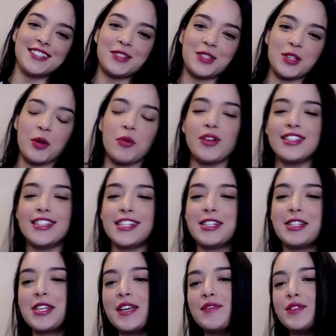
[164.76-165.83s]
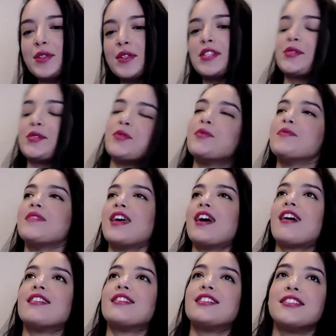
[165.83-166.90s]
So is it safe to assume
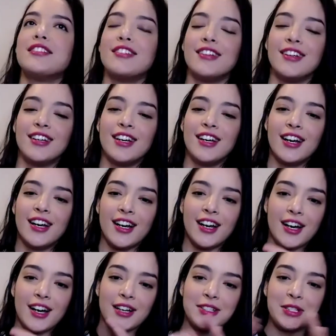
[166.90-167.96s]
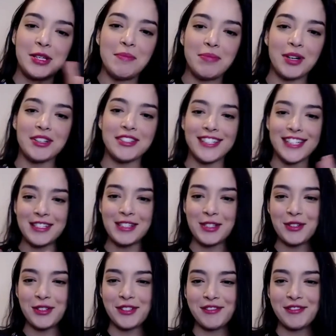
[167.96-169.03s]
that Tim Burton is
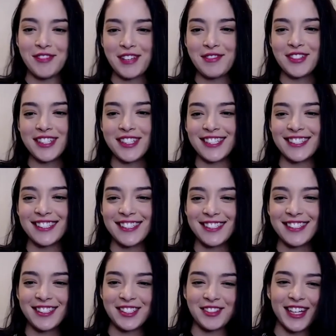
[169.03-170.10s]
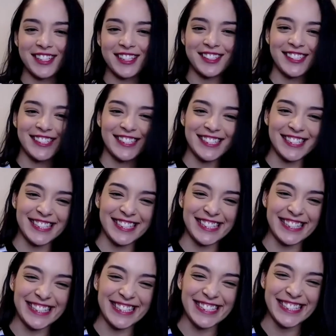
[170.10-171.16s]
your favorite director? Yeah.